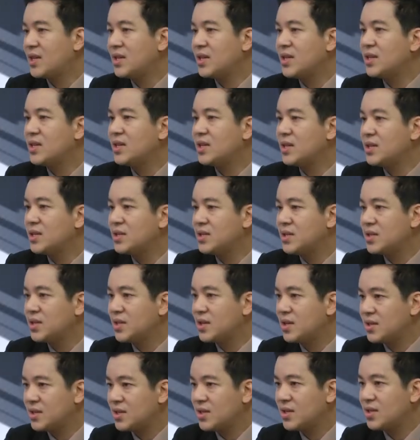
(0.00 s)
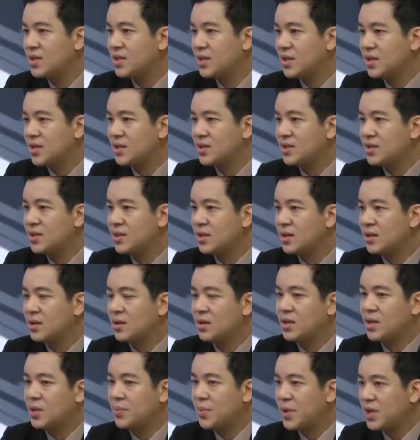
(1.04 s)
and Indonesia are seen as
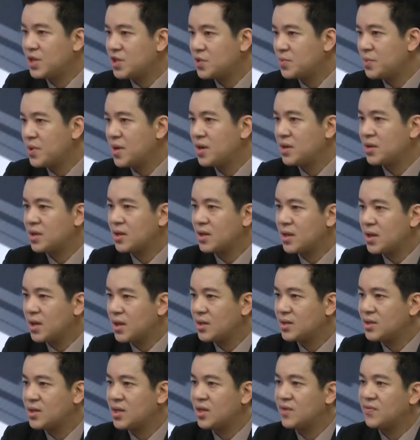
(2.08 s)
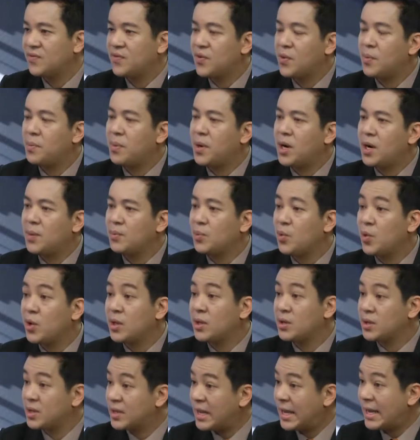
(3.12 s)
the benchmark, the yardstick for palm
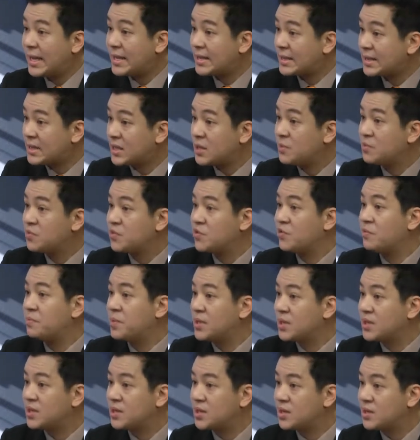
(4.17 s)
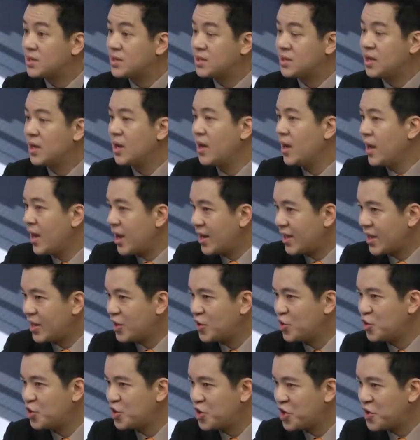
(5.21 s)
oil in terms of business and,
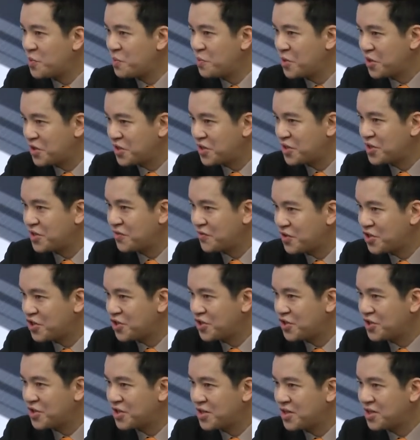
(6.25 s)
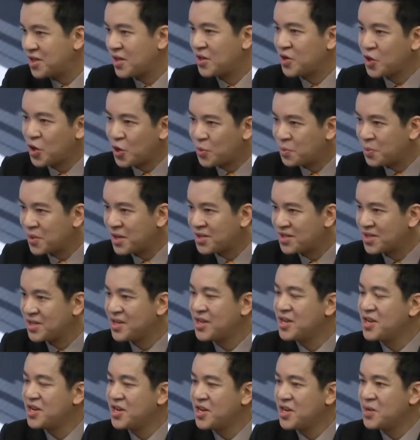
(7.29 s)
like you said, business efficiency. And God bless
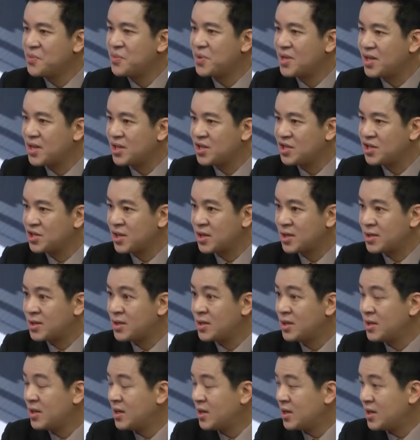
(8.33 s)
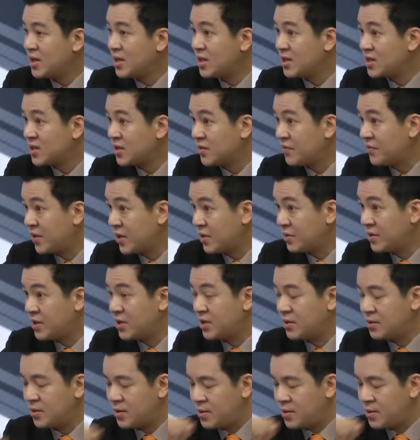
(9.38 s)
in Malaysia, it is a very